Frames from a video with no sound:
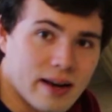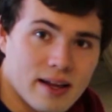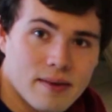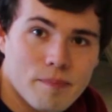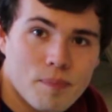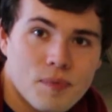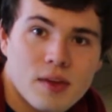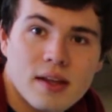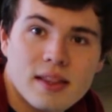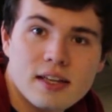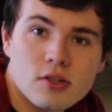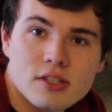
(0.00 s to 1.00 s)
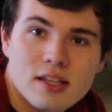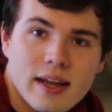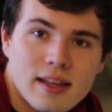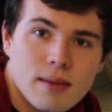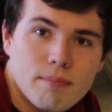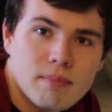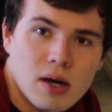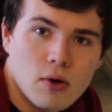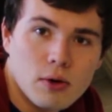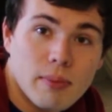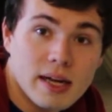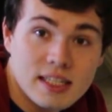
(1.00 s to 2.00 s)
it, then you select the
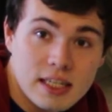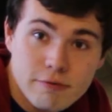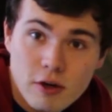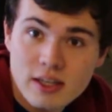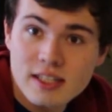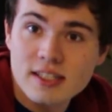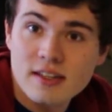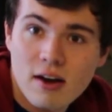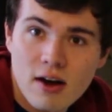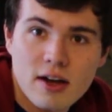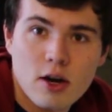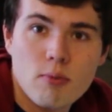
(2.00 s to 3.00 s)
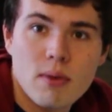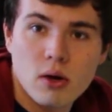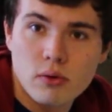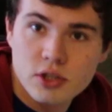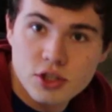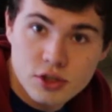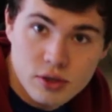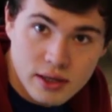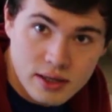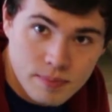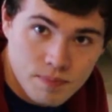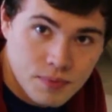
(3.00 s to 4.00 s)
mode. By default, it's an auto mode, which is
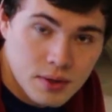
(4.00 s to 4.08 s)
good.